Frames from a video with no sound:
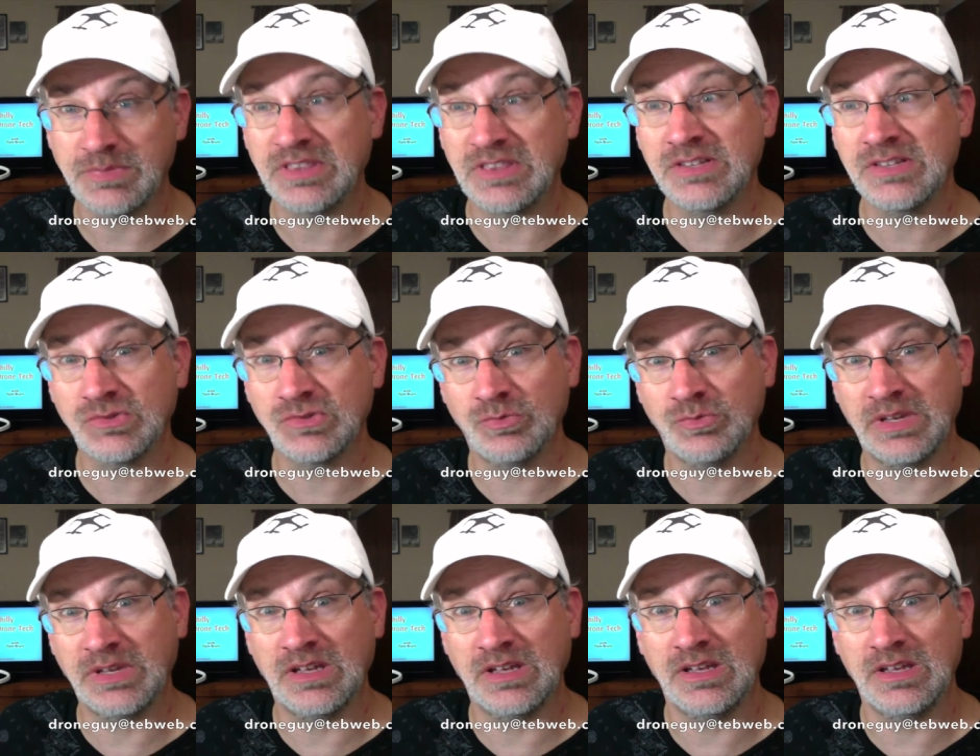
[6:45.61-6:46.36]
But this
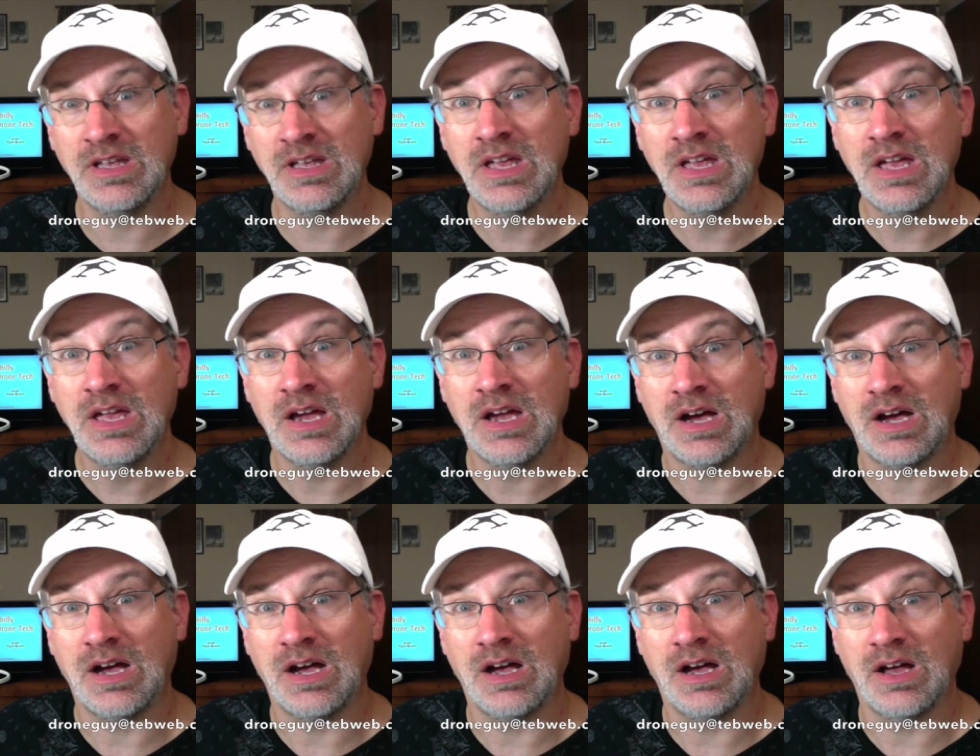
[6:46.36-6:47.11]
will be
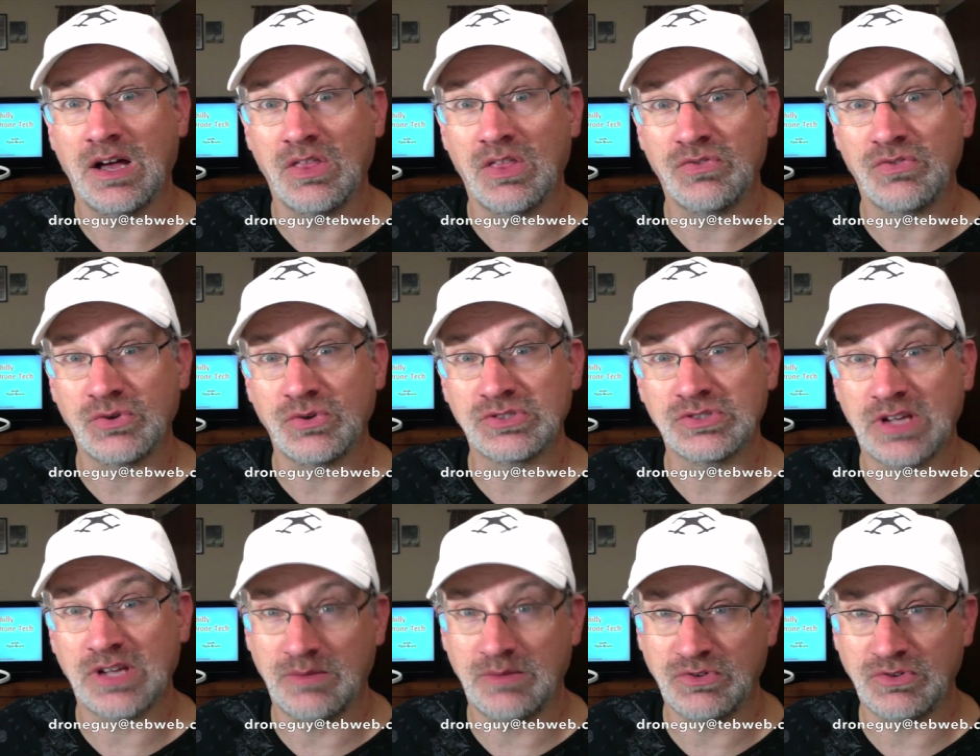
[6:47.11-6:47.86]
the
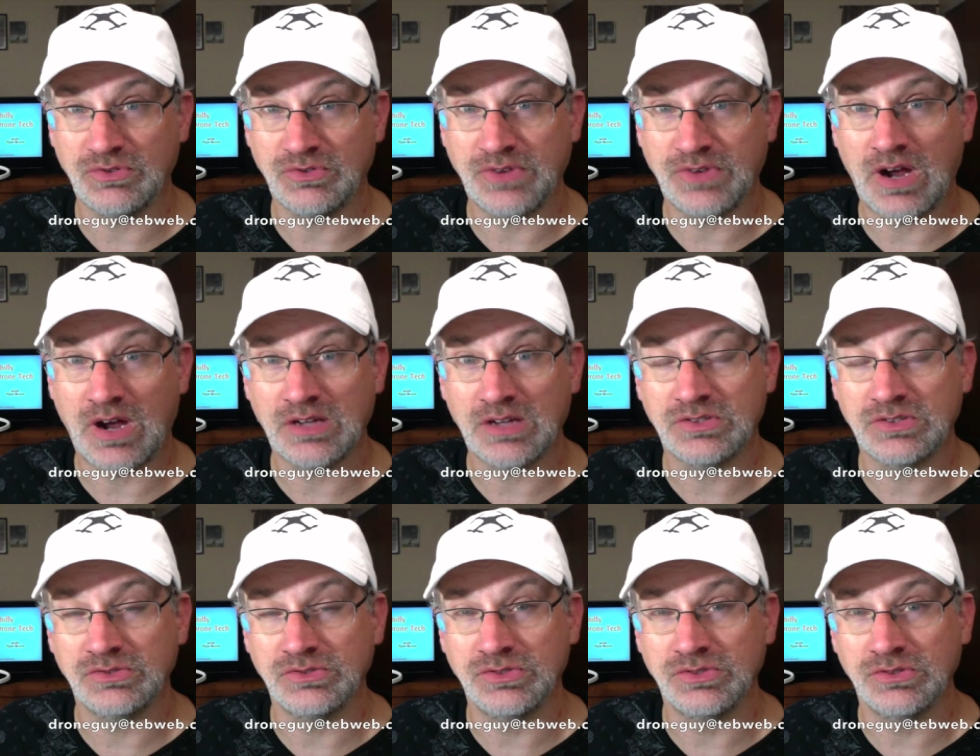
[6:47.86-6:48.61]
first time for
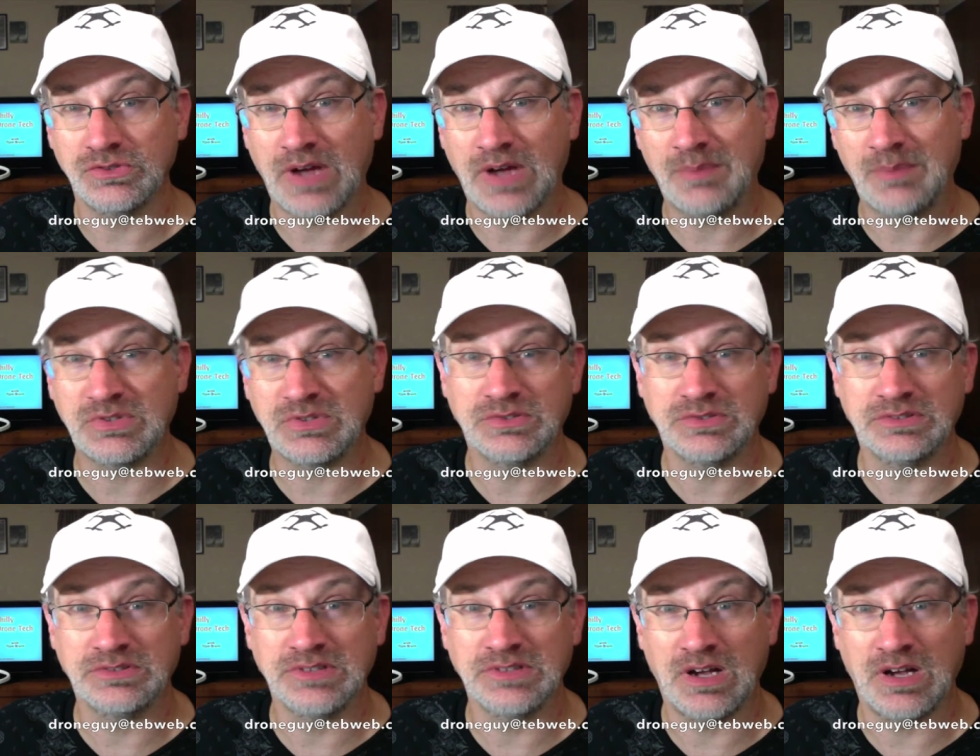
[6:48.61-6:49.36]
Fox to do
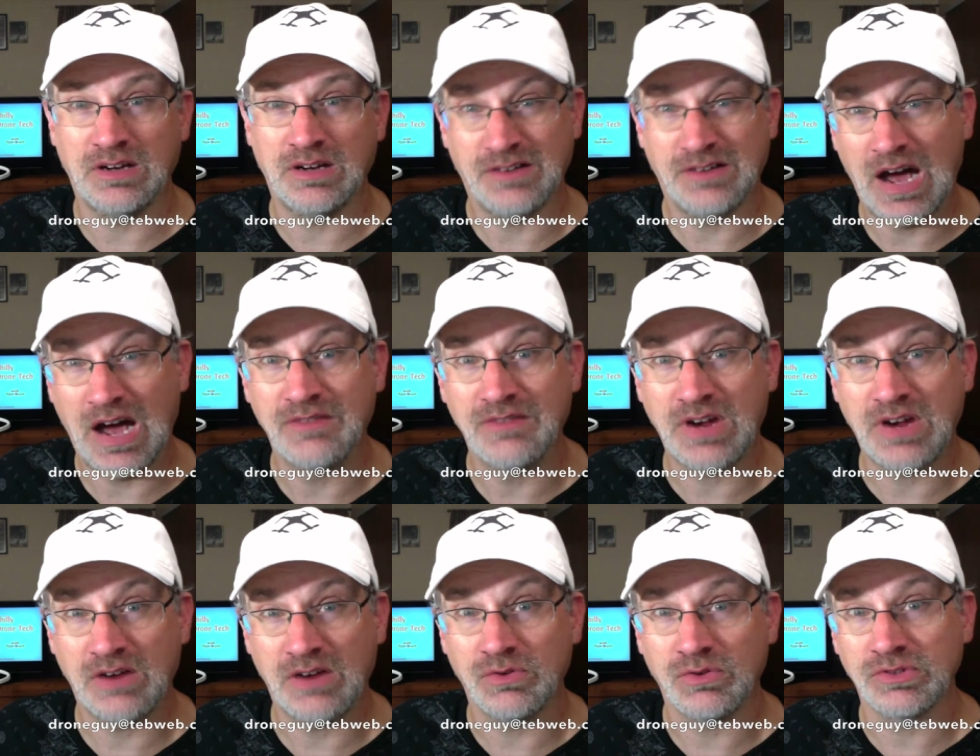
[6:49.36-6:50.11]
absolute
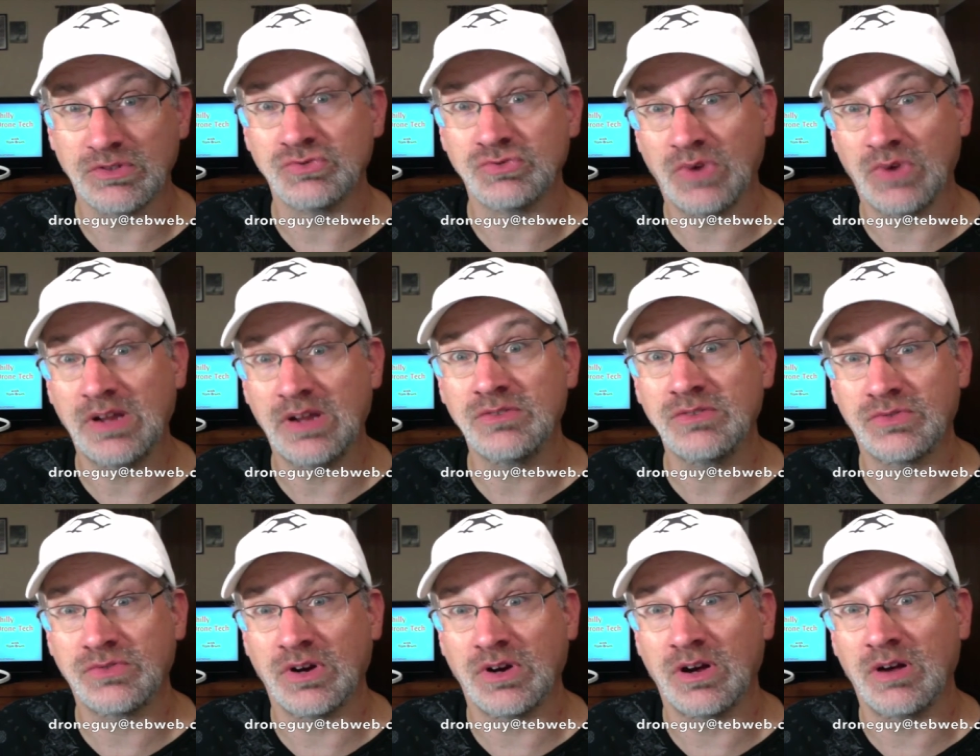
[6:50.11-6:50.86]
live coverage
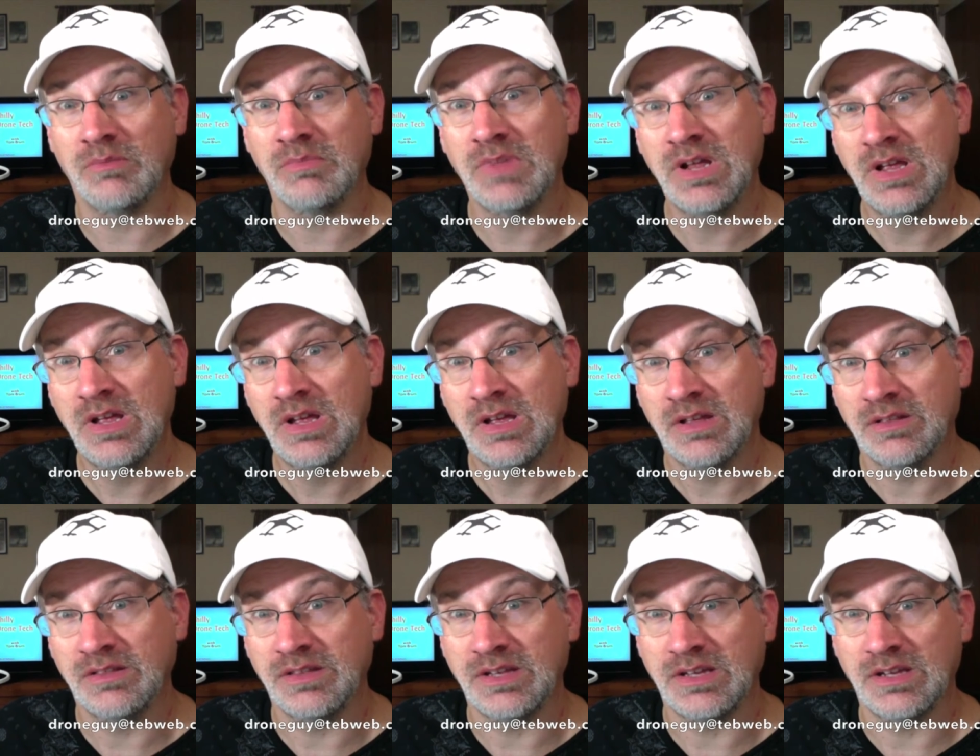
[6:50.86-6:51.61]
right from
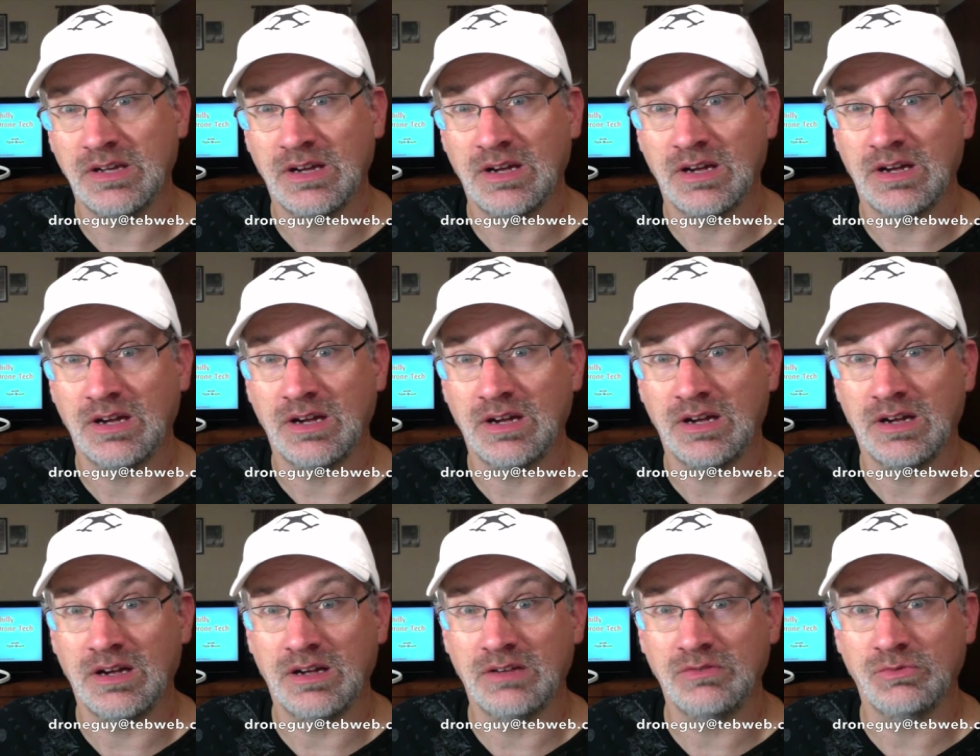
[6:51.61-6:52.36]

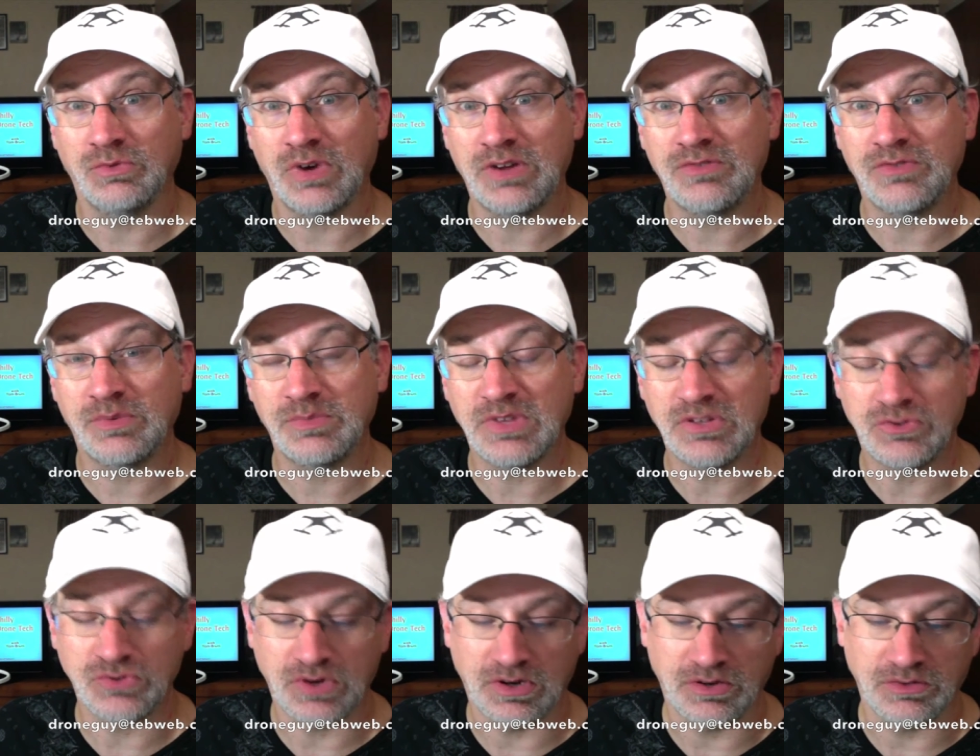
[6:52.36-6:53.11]
the
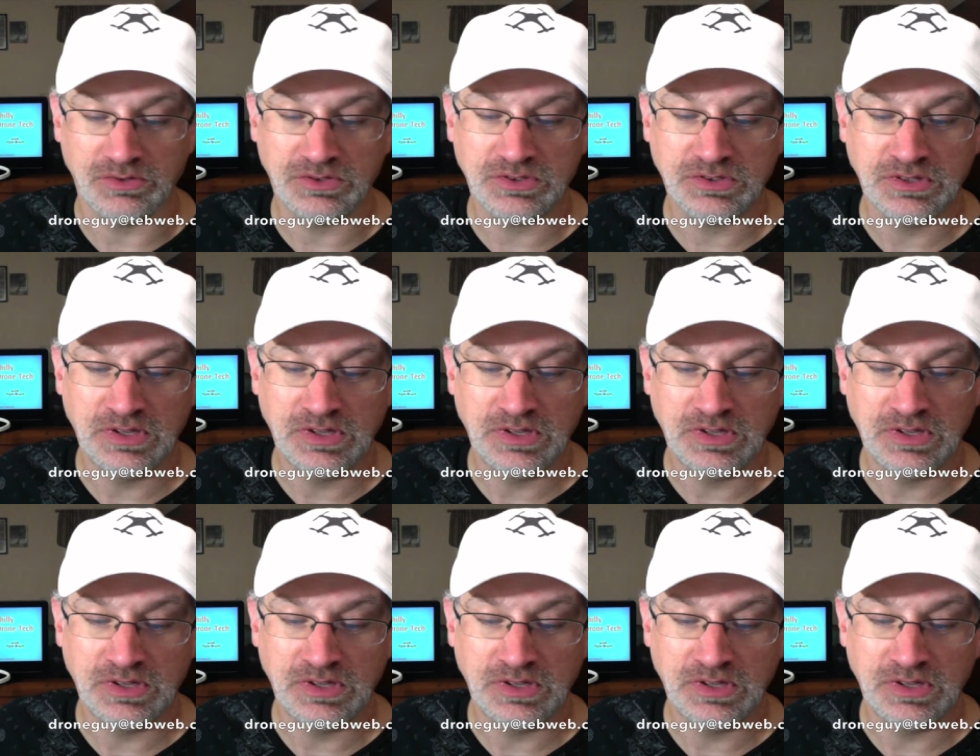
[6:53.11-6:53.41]
drones.